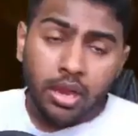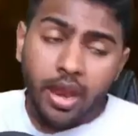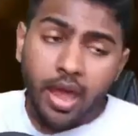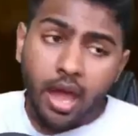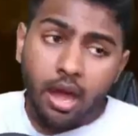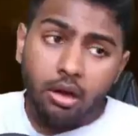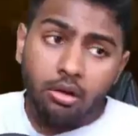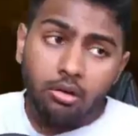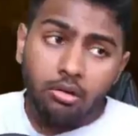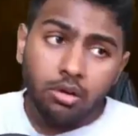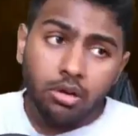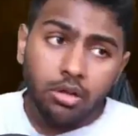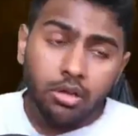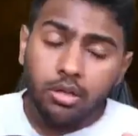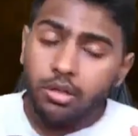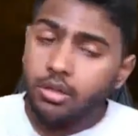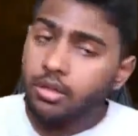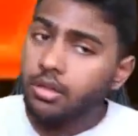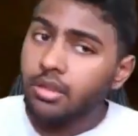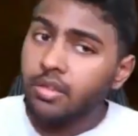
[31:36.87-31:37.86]
Now,
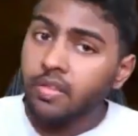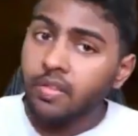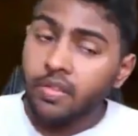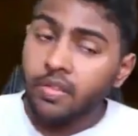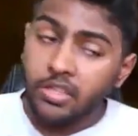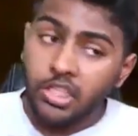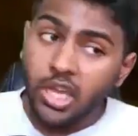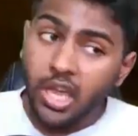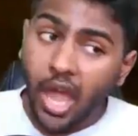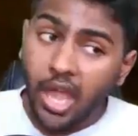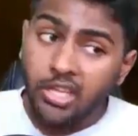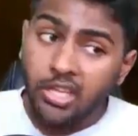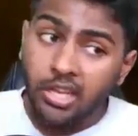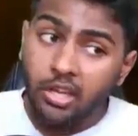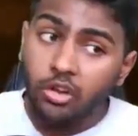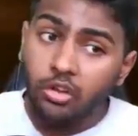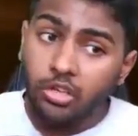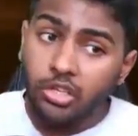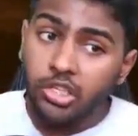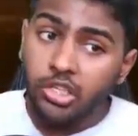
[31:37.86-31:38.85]
she actually
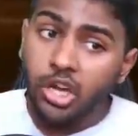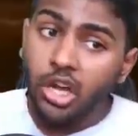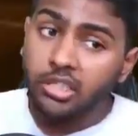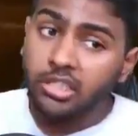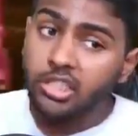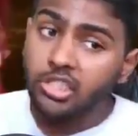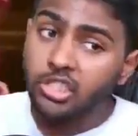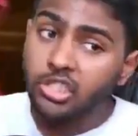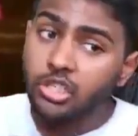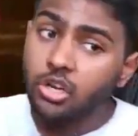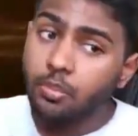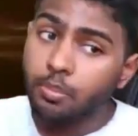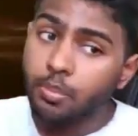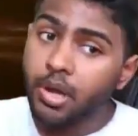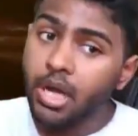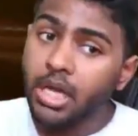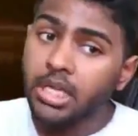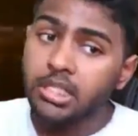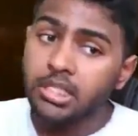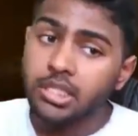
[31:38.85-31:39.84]
got ducked and she got
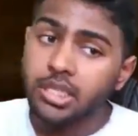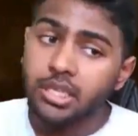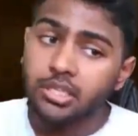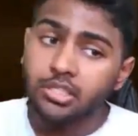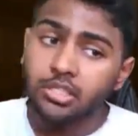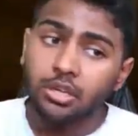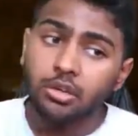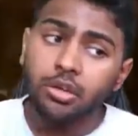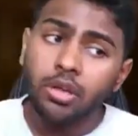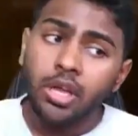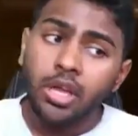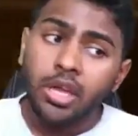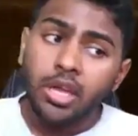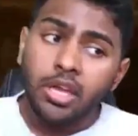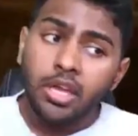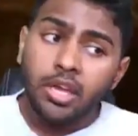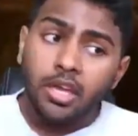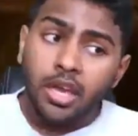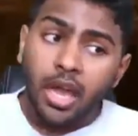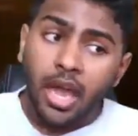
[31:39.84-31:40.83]
punished there. So
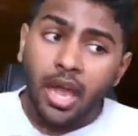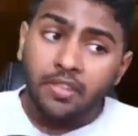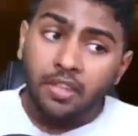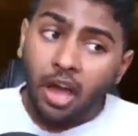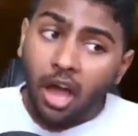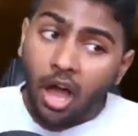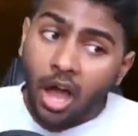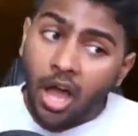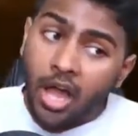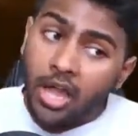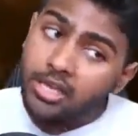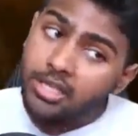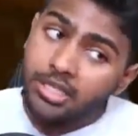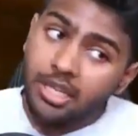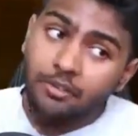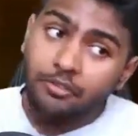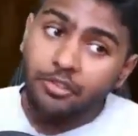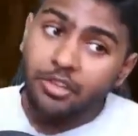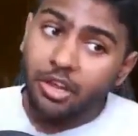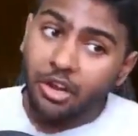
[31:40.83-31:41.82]
at the highest
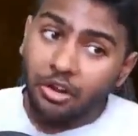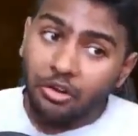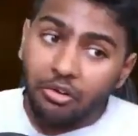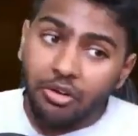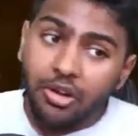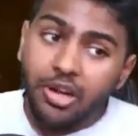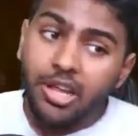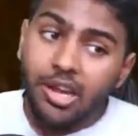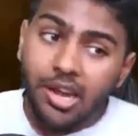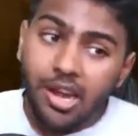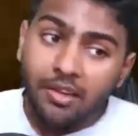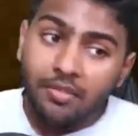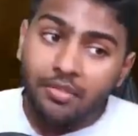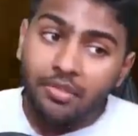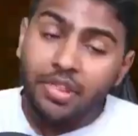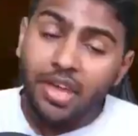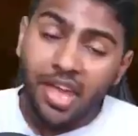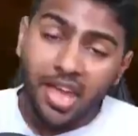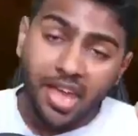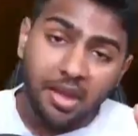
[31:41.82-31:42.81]
level, the Korean level,
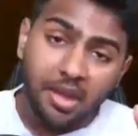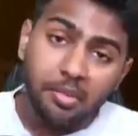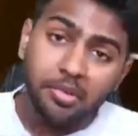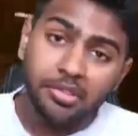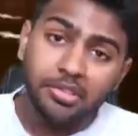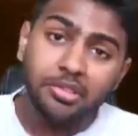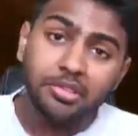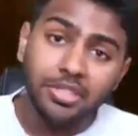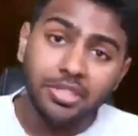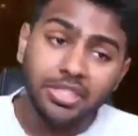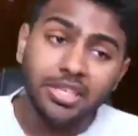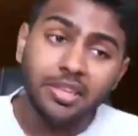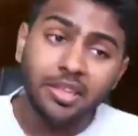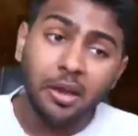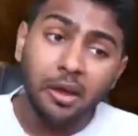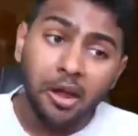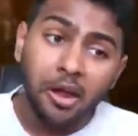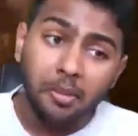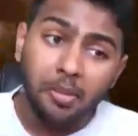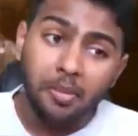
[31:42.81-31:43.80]
they're able to see that
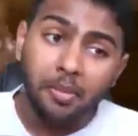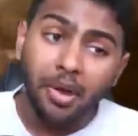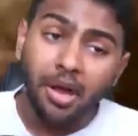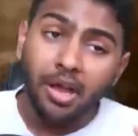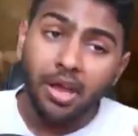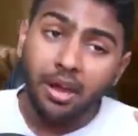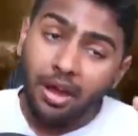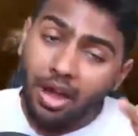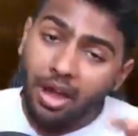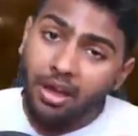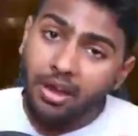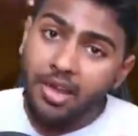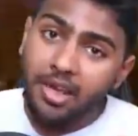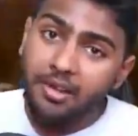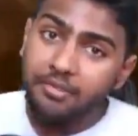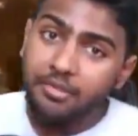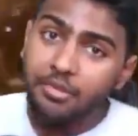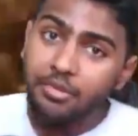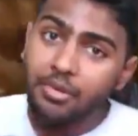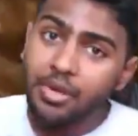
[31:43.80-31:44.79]
coming. But in our
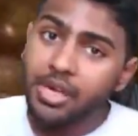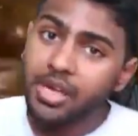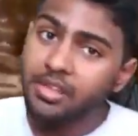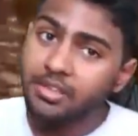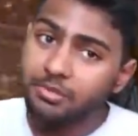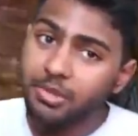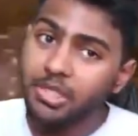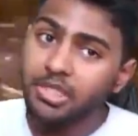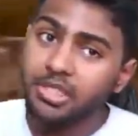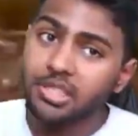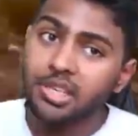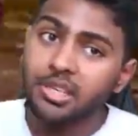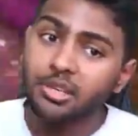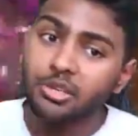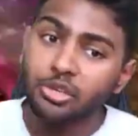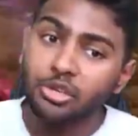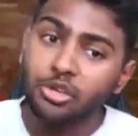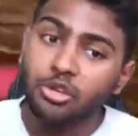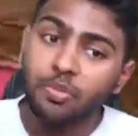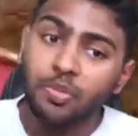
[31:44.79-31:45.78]
level, especially in
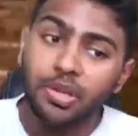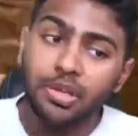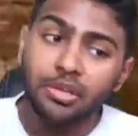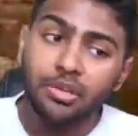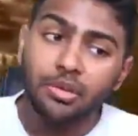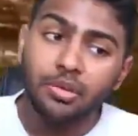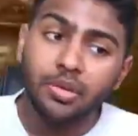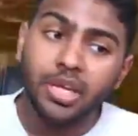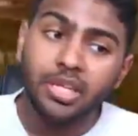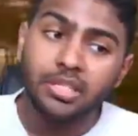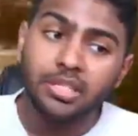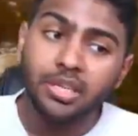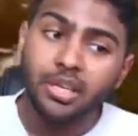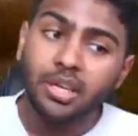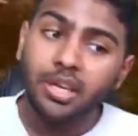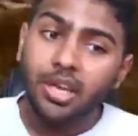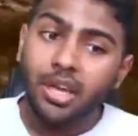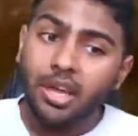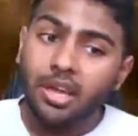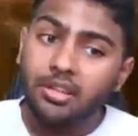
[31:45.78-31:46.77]
Europe and US,
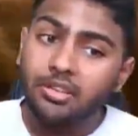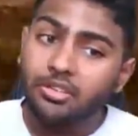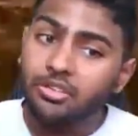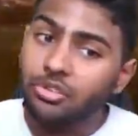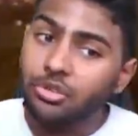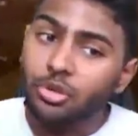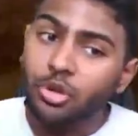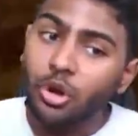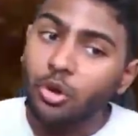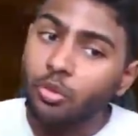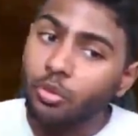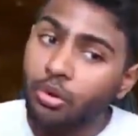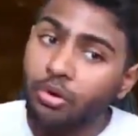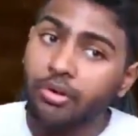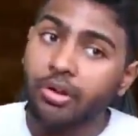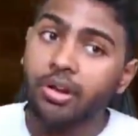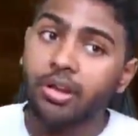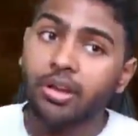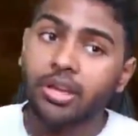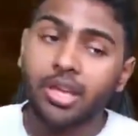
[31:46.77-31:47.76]
do not
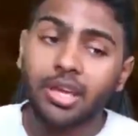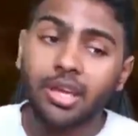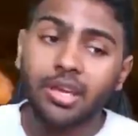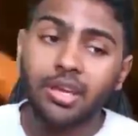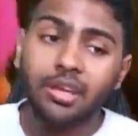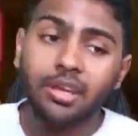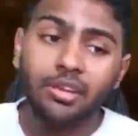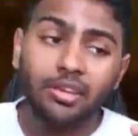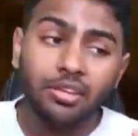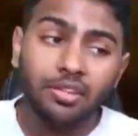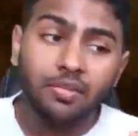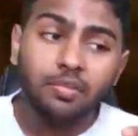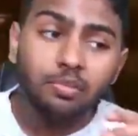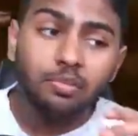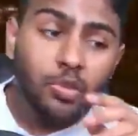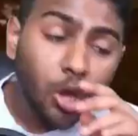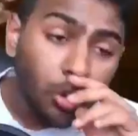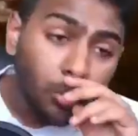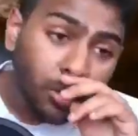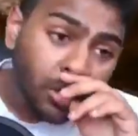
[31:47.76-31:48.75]
worry, okay?
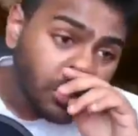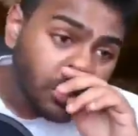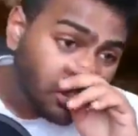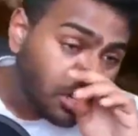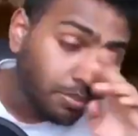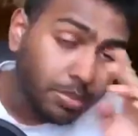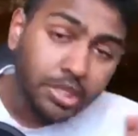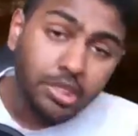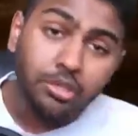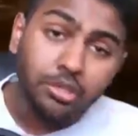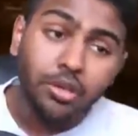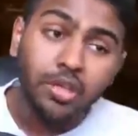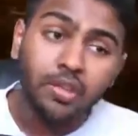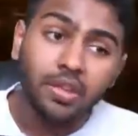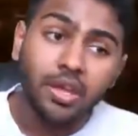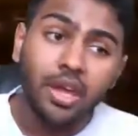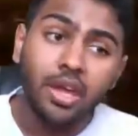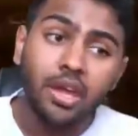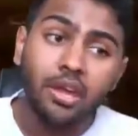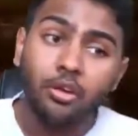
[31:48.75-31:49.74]
No one is going to be doing
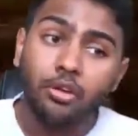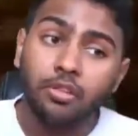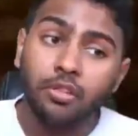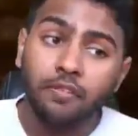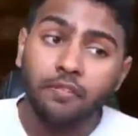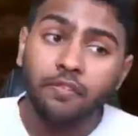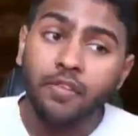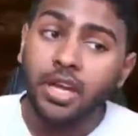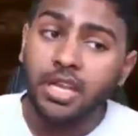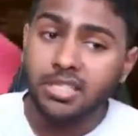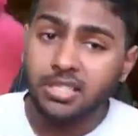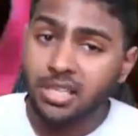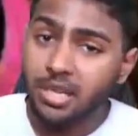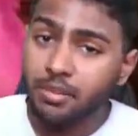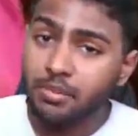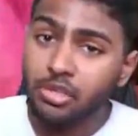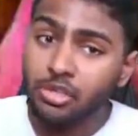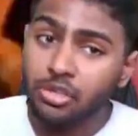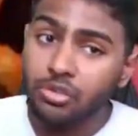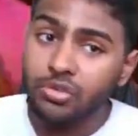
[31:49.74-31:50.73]
that on the first time
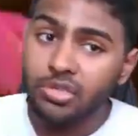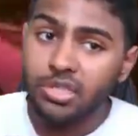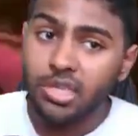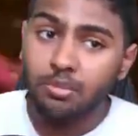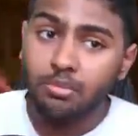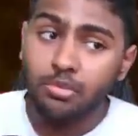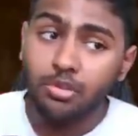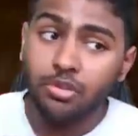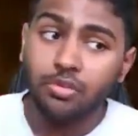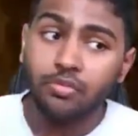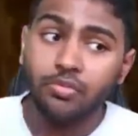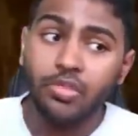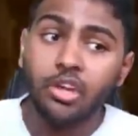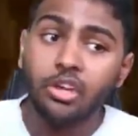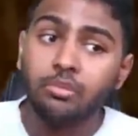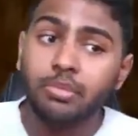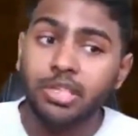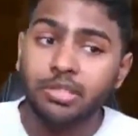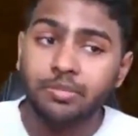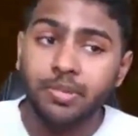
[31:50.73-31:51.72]
you use that move. They're going
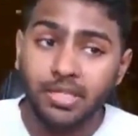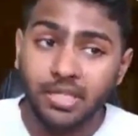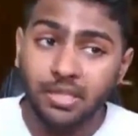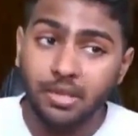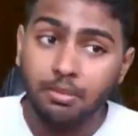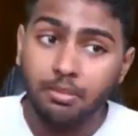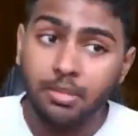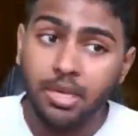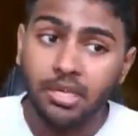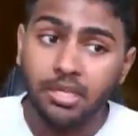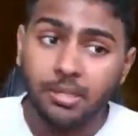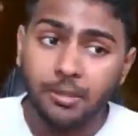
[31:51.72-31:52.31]
to be expecting the mid.